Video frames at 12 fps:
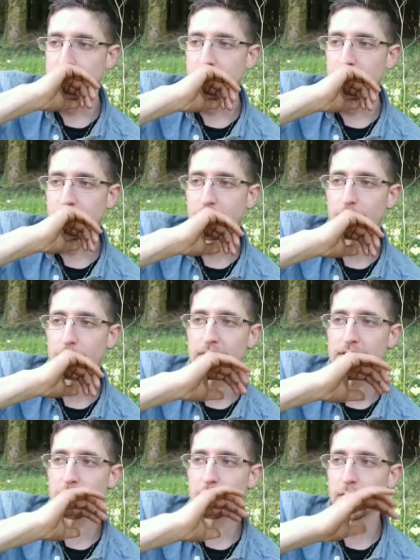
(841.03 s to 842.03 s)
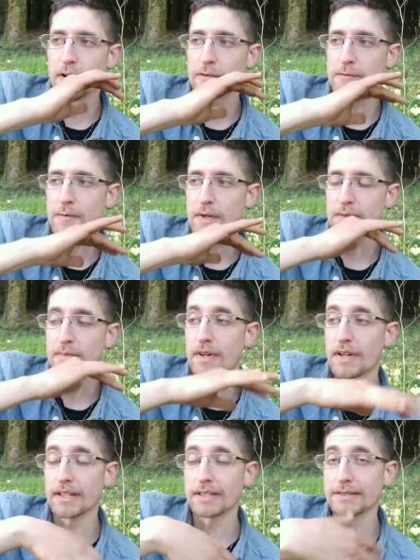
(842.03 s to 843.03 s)
I could have been too involved with
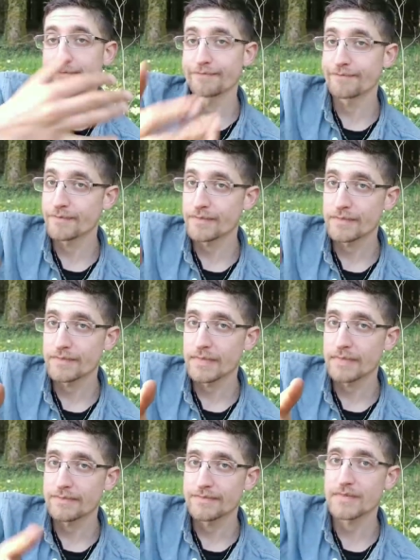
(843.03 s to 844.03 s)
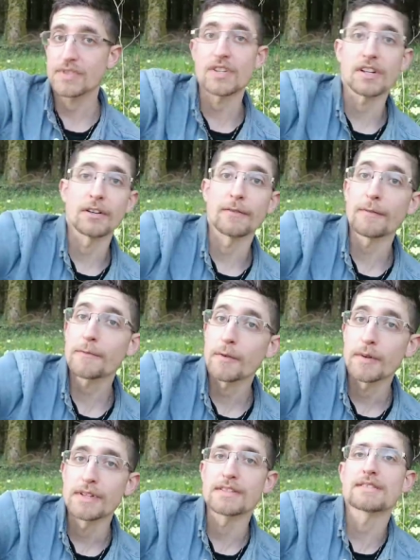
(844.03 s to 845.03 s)
my circle of
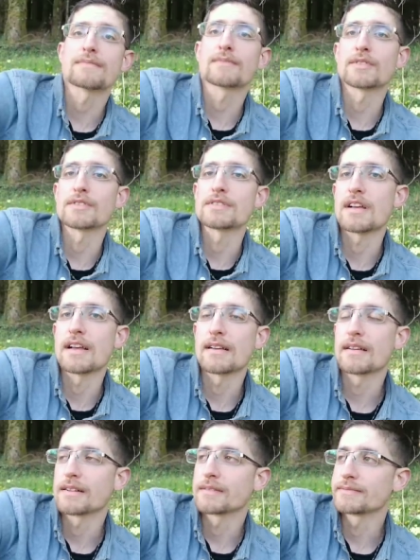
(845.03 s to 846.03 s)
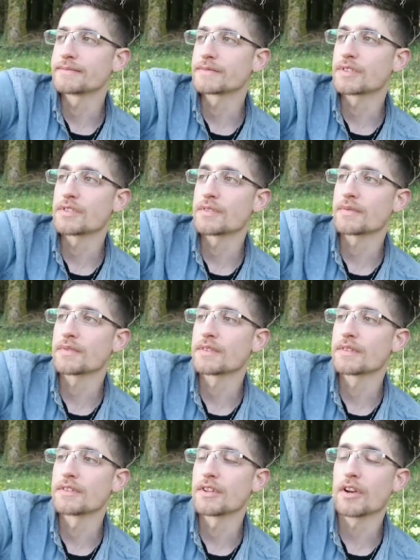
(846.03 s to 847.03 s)
influence because I,
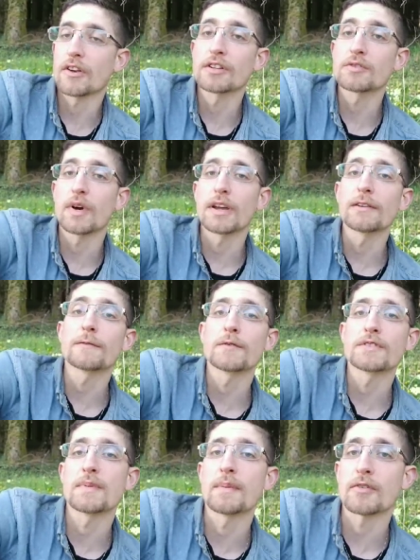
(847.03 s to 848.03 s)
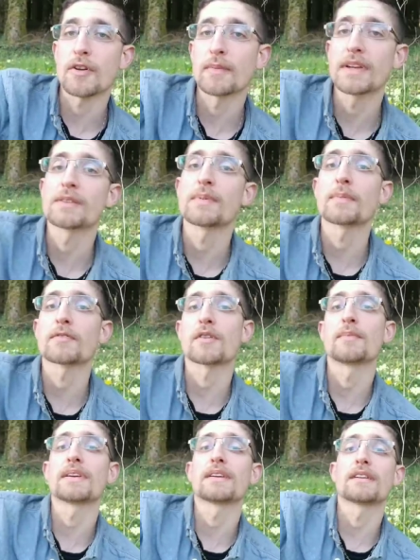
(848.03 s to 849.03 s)
not only do I influence the people around me, the people
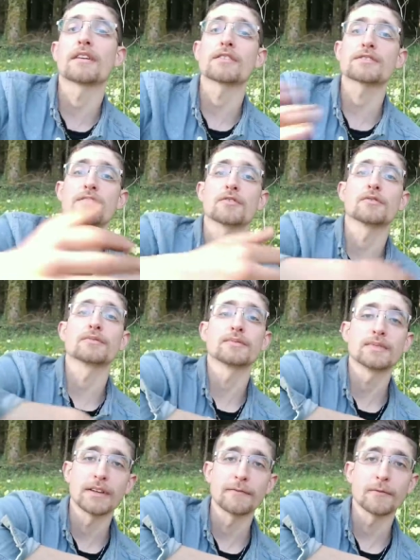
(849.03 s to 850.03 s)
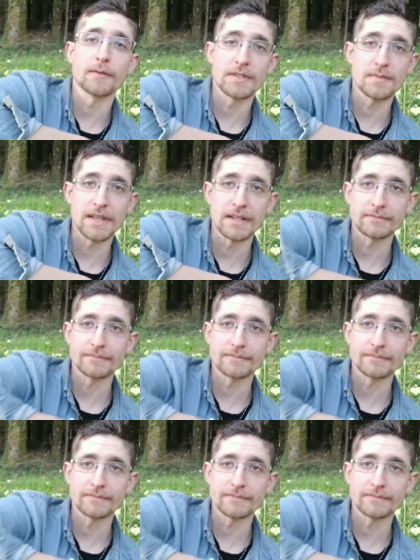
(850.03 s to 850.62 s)
around me also influence me.